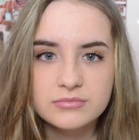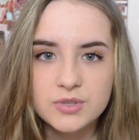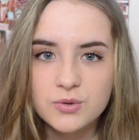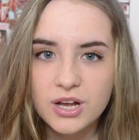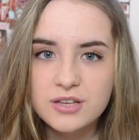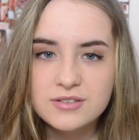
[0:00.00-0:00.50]

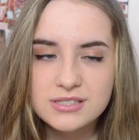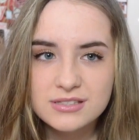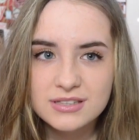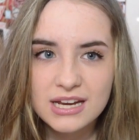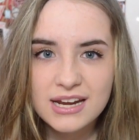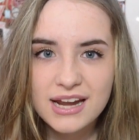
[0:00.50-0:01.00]
Where I used
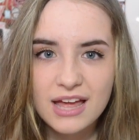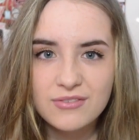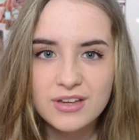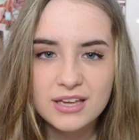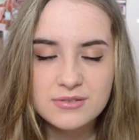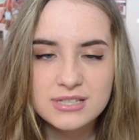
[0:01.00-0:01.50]
to, they didn't have,
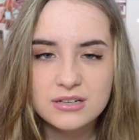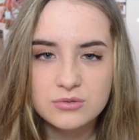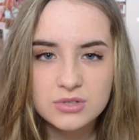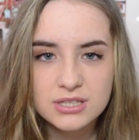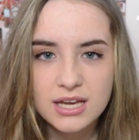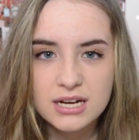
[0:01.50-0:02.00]
like, it was like a
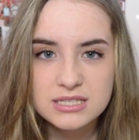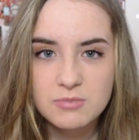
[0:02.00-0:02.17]
really kind of